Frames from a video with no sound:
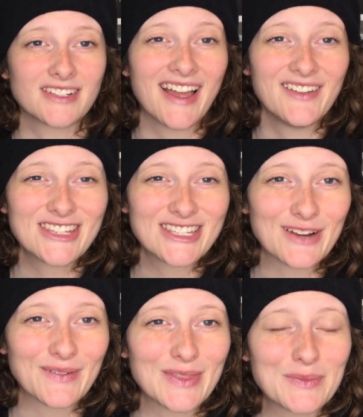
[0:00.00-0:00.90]
time since I
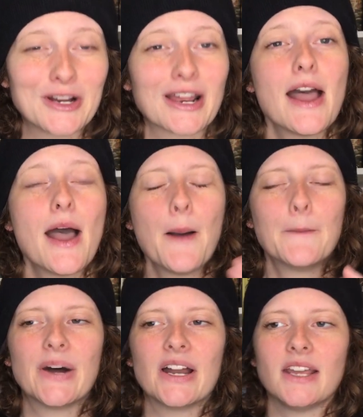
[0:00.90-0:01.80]
read the book.
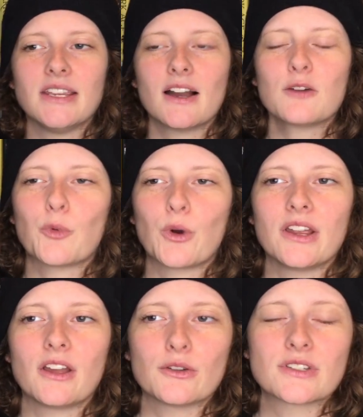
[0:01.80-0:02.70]
But a young boy
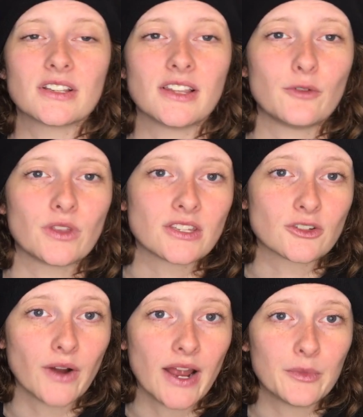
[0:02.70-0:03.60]
goes to live with his
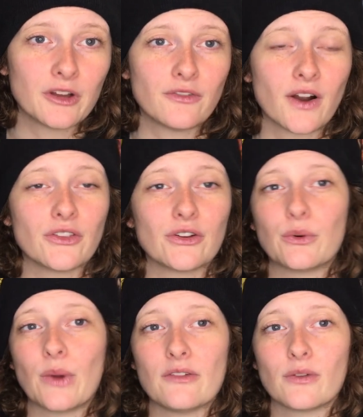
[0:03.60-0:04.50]
grandma farther
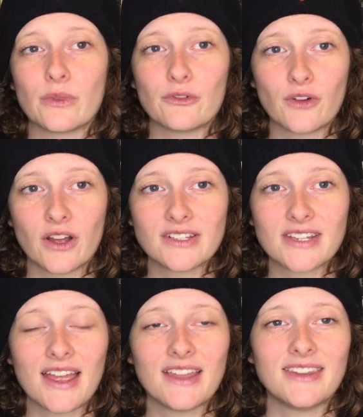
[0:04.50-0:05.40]
away from the front,
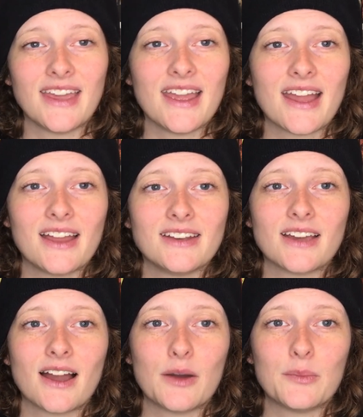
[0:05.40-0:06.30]
and they end
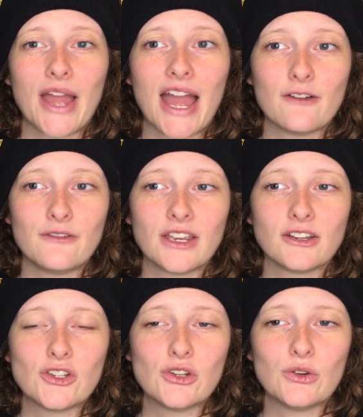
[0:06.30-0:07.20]
up having
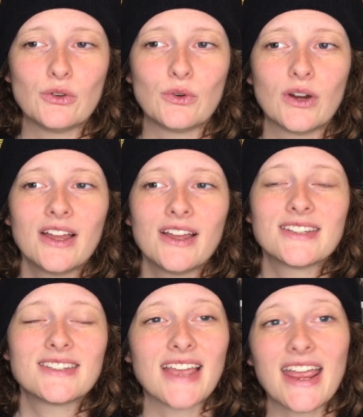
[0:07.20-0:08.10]
to
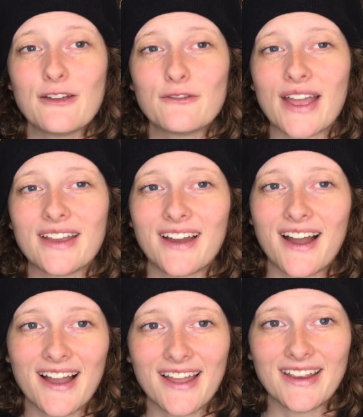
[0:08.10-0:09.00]
save and
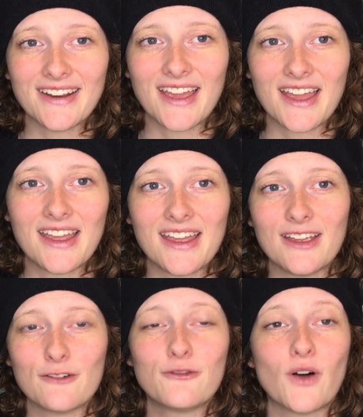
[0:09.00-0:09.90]
hide
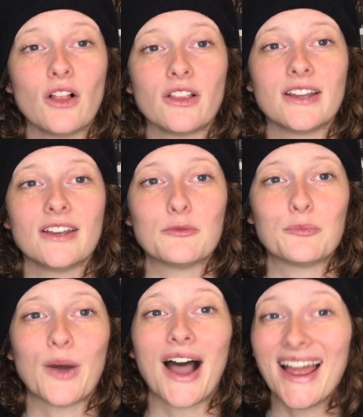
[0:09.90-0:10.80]
a fallen
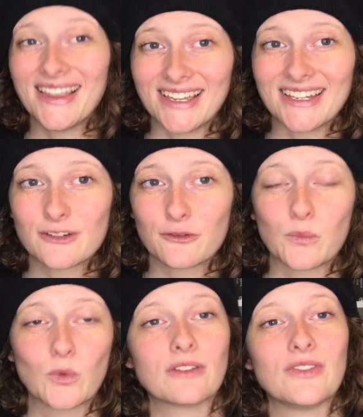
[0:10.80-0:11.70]
pilot
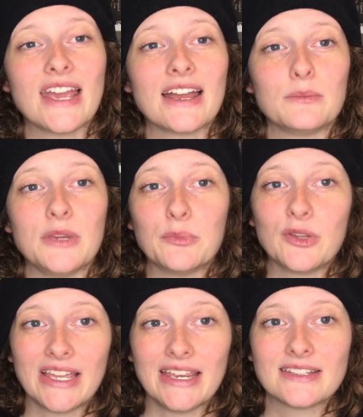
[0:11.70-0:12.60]
from one of the enemy
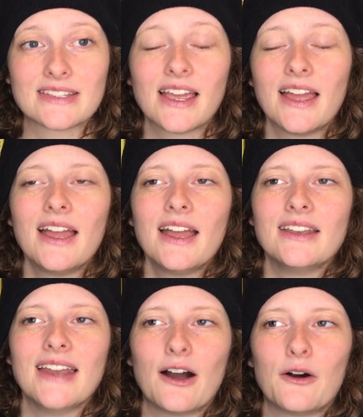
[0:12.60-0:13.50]
planes.
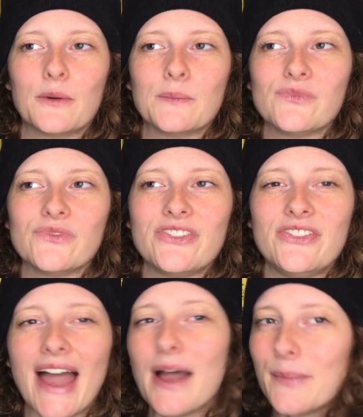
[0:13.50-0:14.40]
Now,
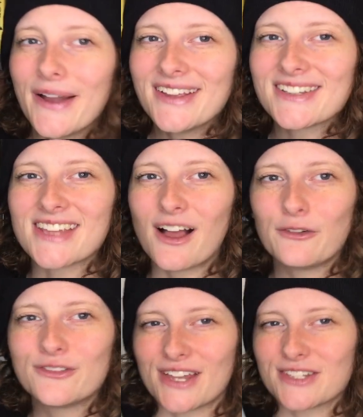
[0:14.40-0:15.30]
that by
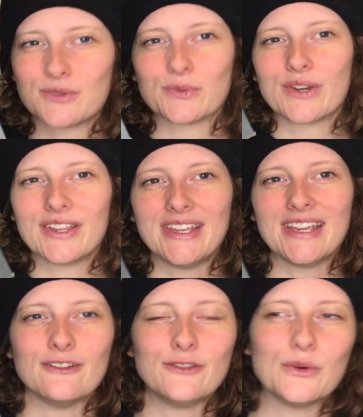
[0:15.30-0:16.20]
itself doesn't really
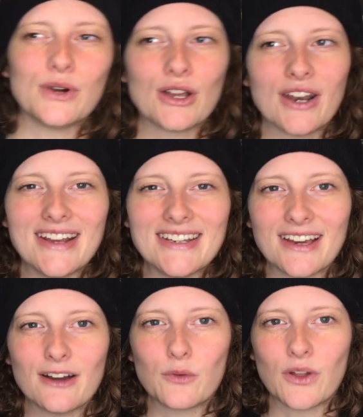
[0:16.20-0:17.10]
give you a good
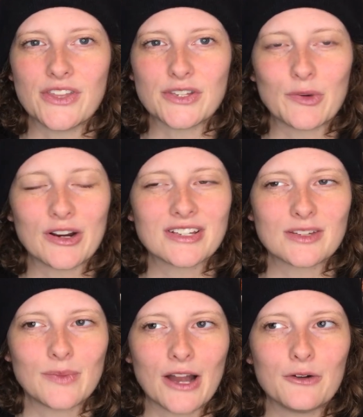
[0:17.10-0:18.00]
idea of what this book is
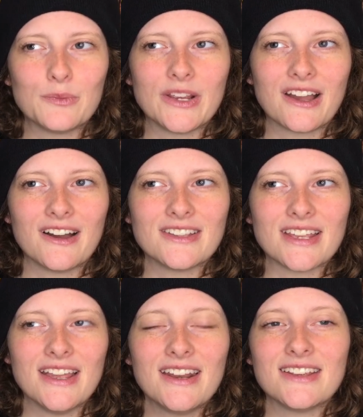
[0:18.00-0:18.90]
about because
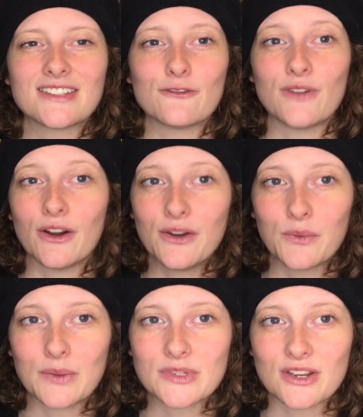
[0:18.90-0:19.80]
it is very
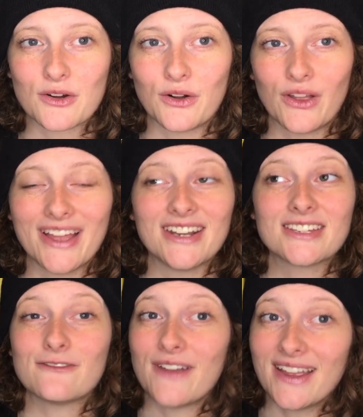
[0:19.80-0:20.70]
whimsical. It is
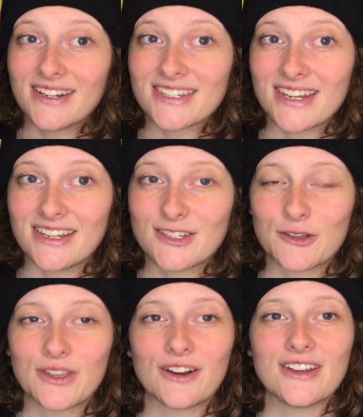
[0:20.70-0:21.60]
a fantasy, so
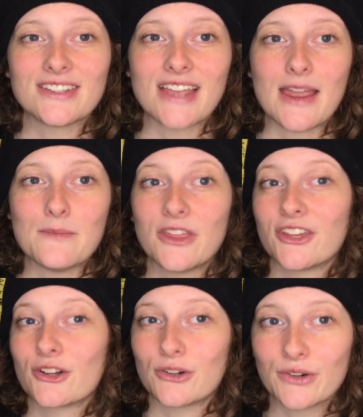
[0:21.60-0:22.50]
there is a
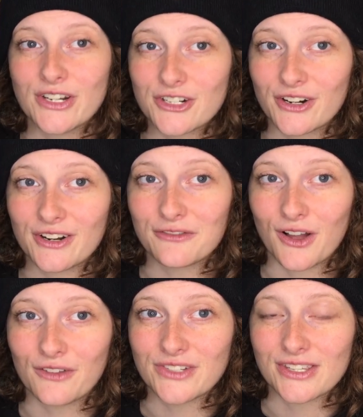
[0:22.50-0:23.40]
mythical creature
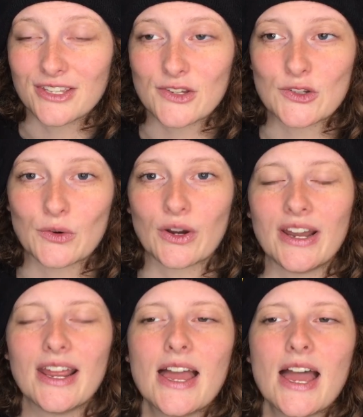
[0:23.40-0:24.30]
involved in this story.